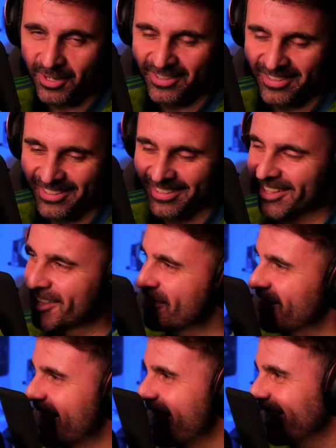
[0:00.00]

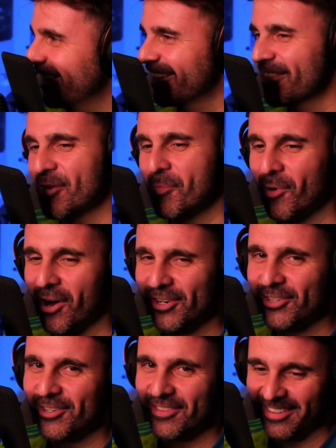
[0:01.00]
that the
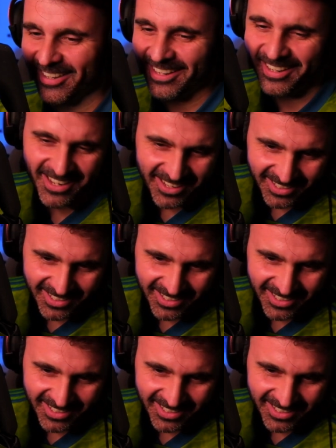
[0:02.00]
monitor thing.